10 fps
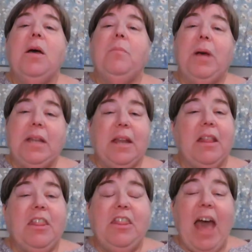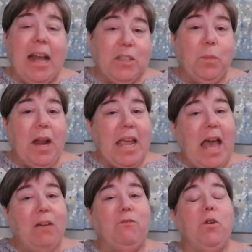but that's what I
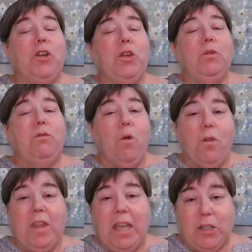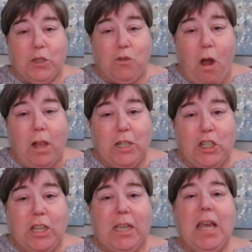have for you for the
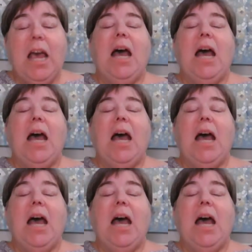astrology.